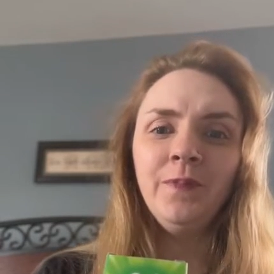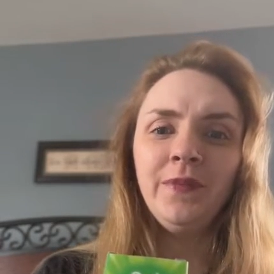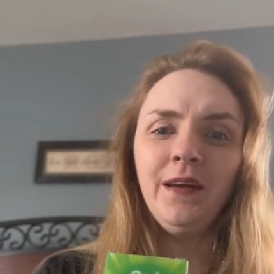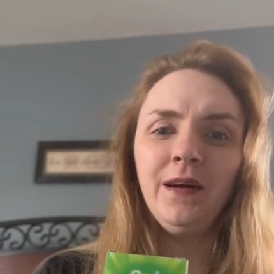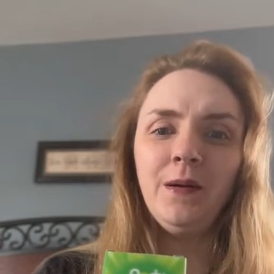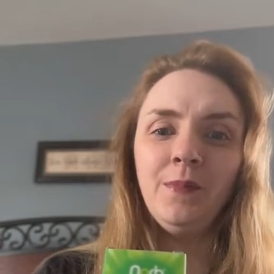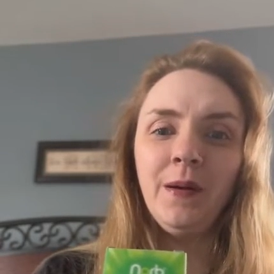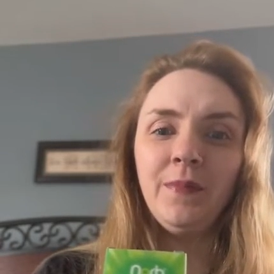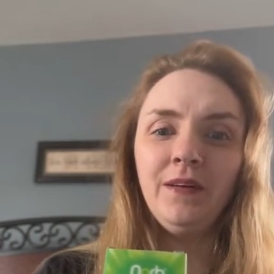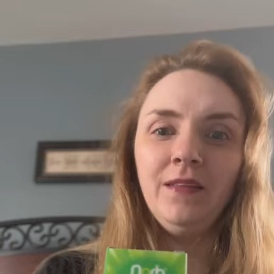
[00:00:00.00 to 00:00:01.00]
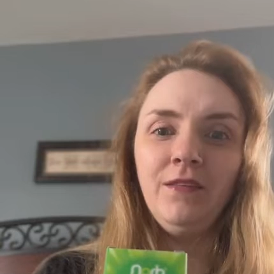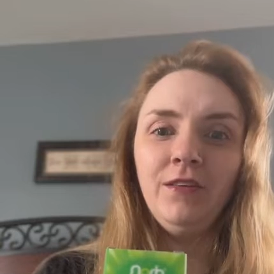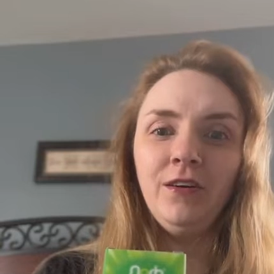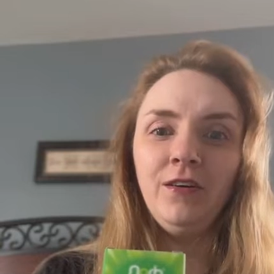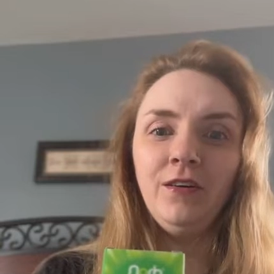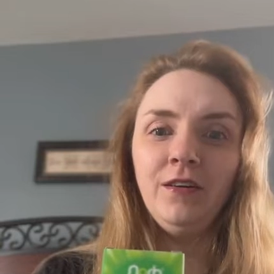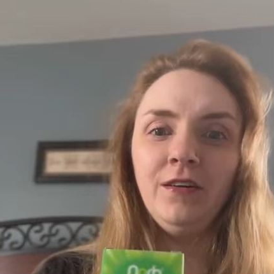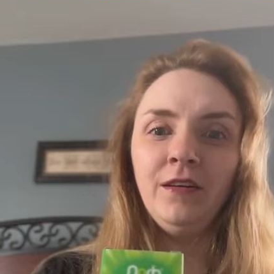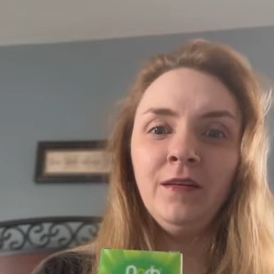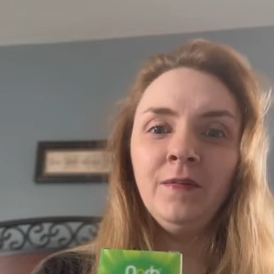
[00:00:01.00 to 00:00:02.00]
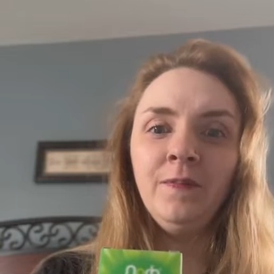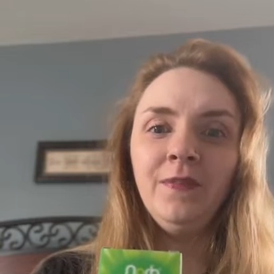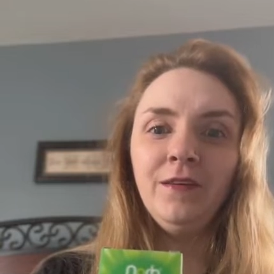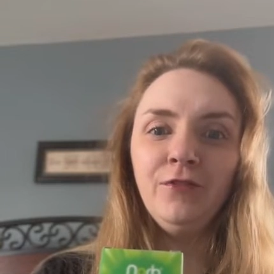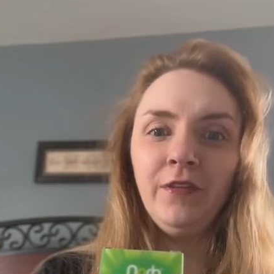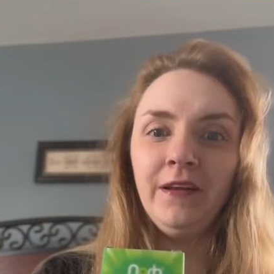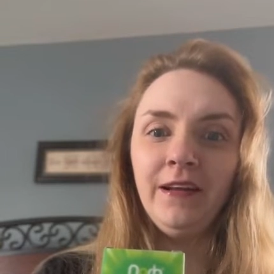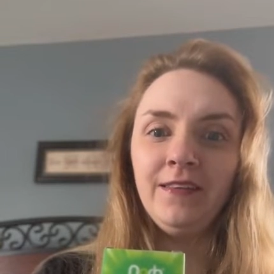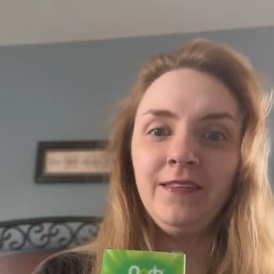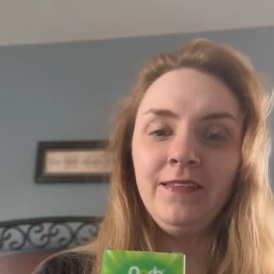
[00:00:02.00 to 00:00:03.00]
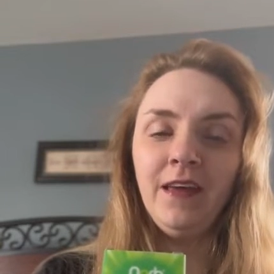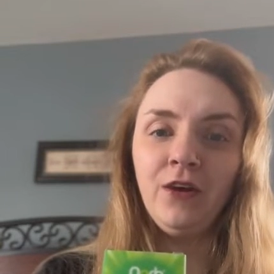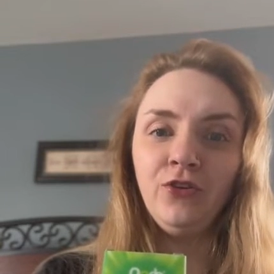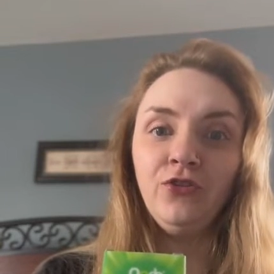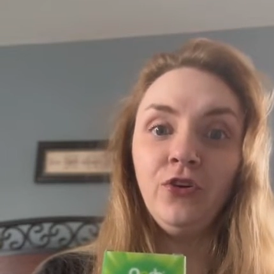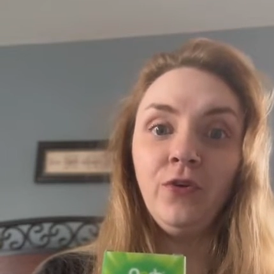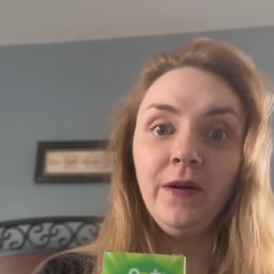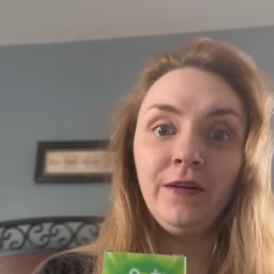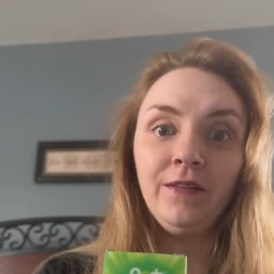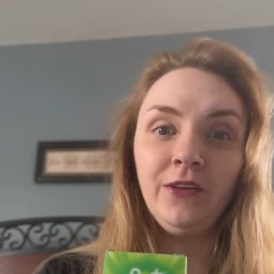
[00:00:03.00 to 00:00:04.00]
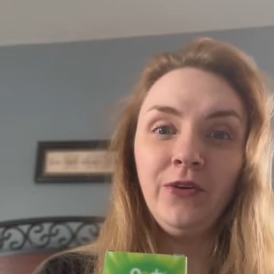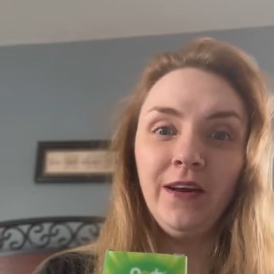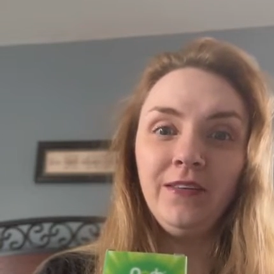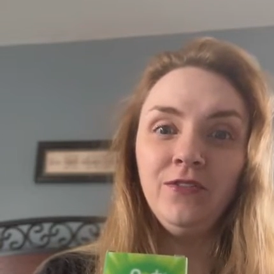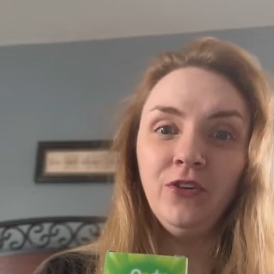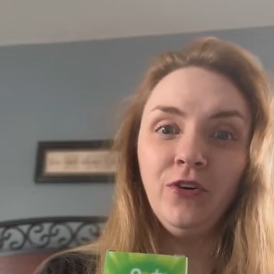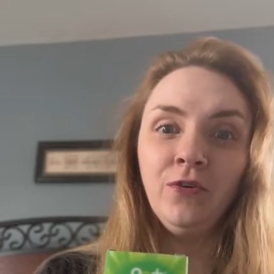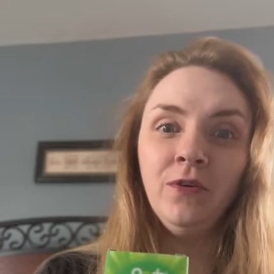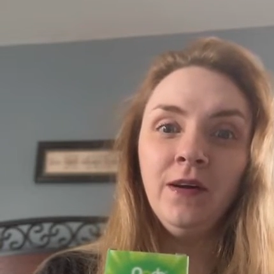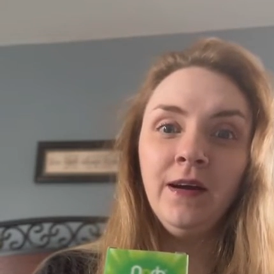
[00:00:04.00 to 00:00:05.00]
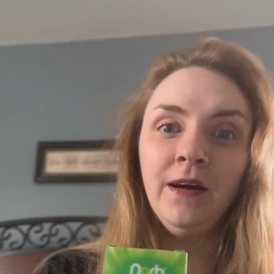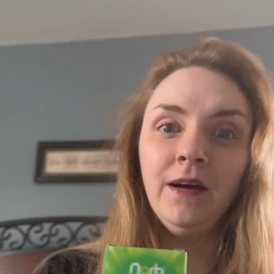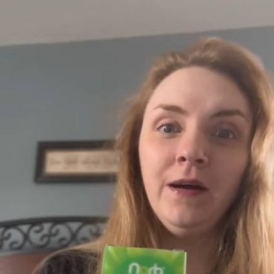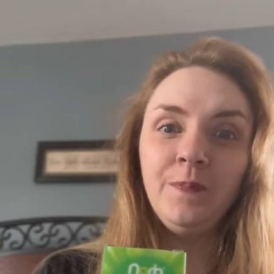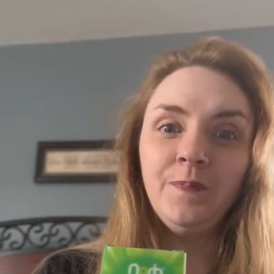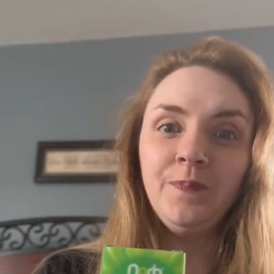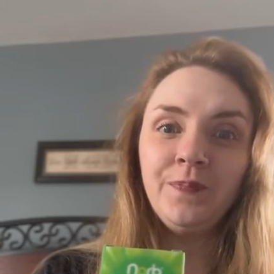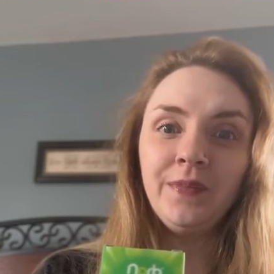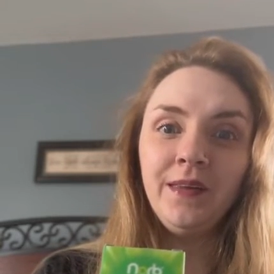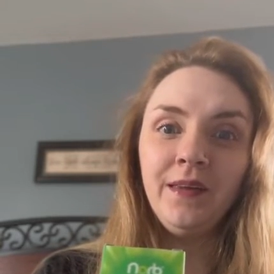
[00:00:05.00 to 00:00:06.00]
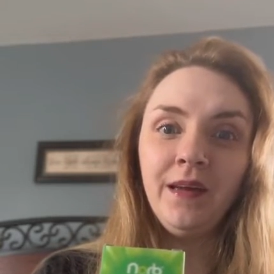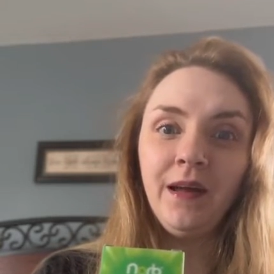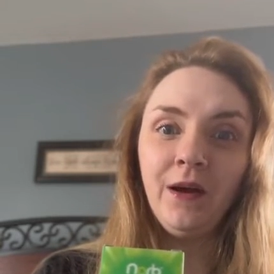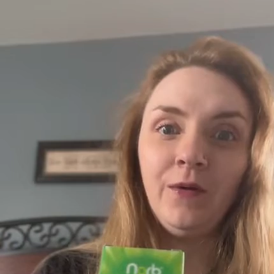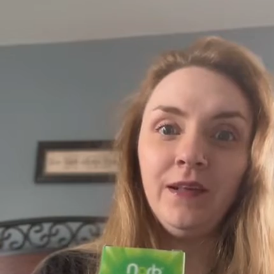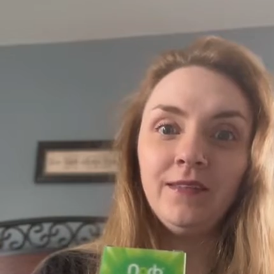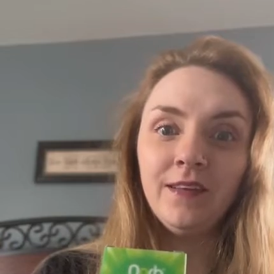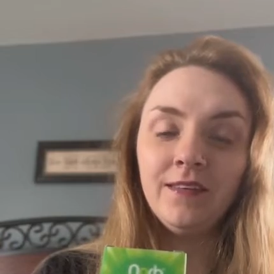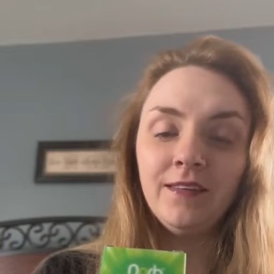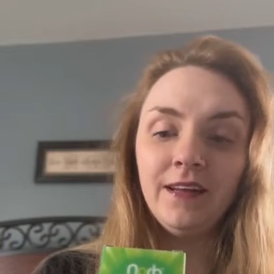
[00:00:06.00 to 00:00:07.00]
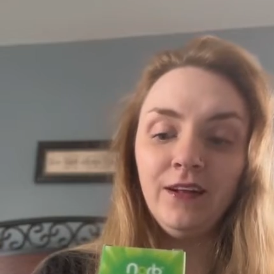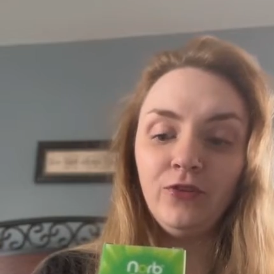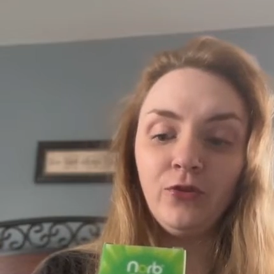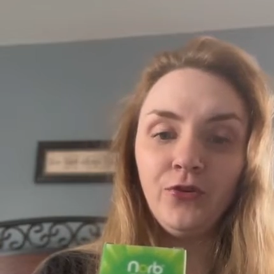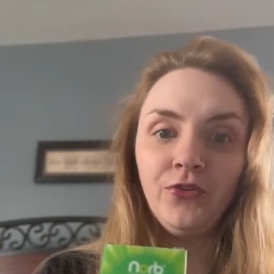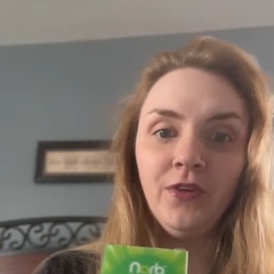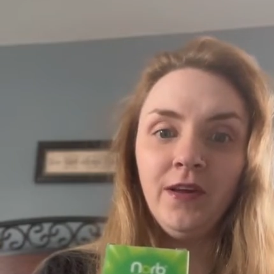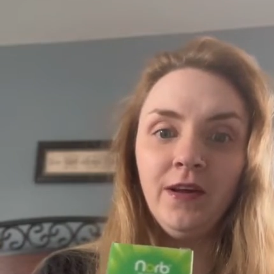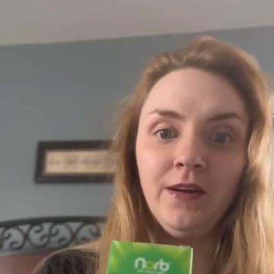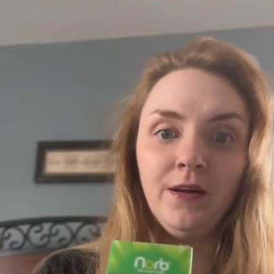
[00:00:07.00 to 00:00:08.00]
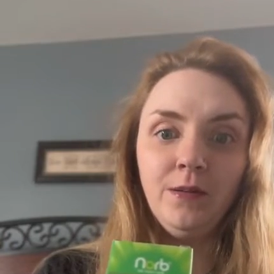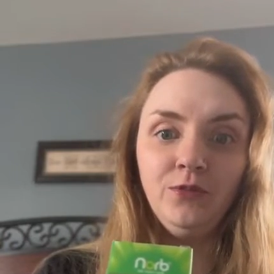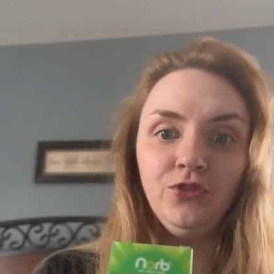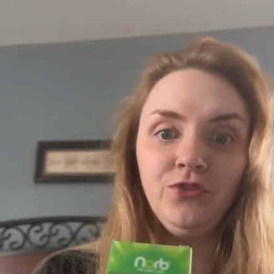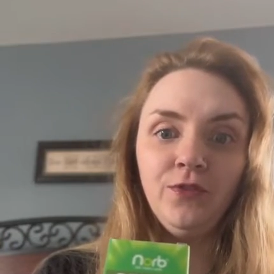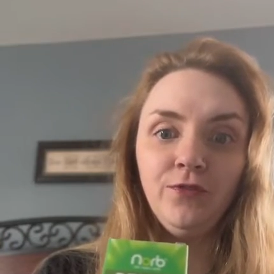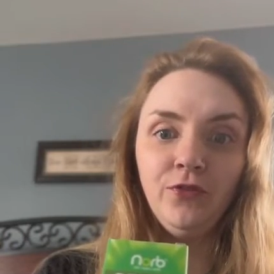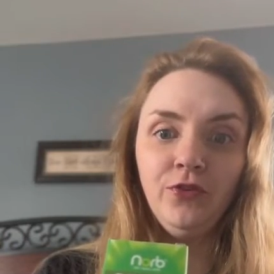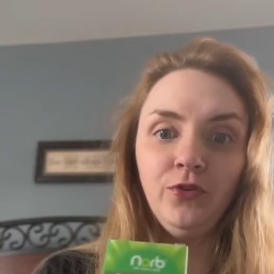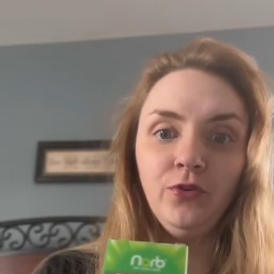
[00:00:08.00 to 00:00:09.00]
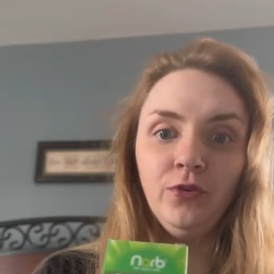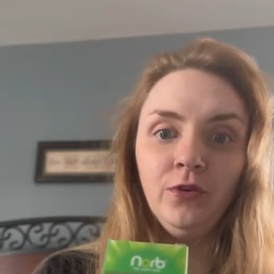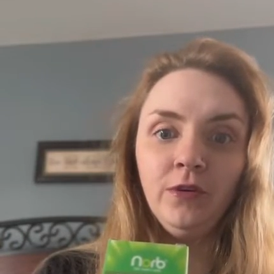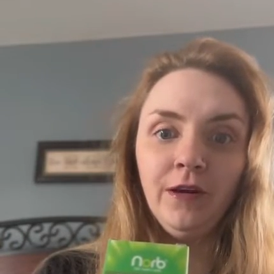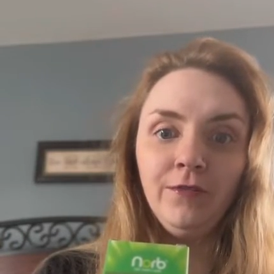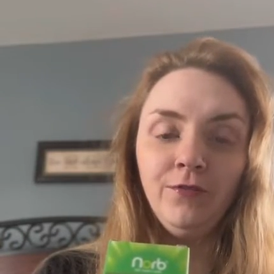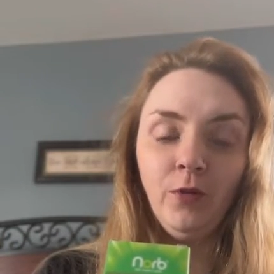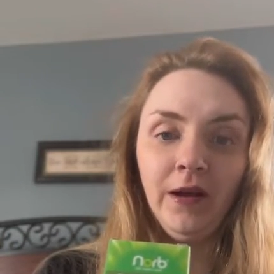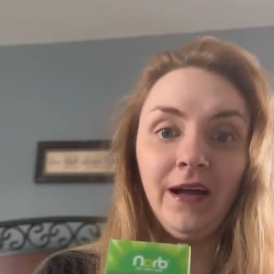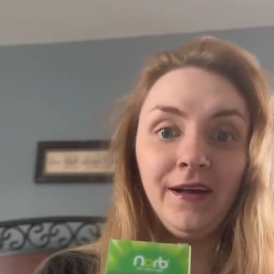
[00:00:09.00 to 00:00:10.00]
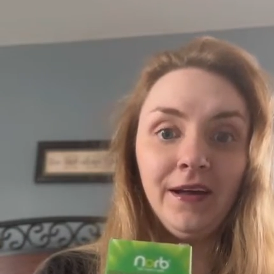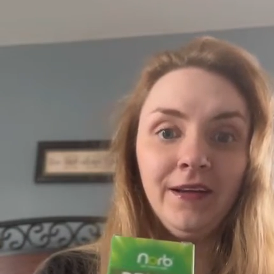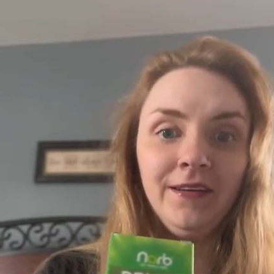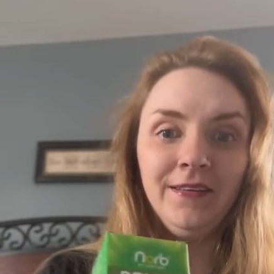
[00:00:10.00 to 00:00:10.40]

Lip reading: I'm going to leave it on for the next day or so, and I'll let you guys know how it is as a lighting source. Just for your FYI,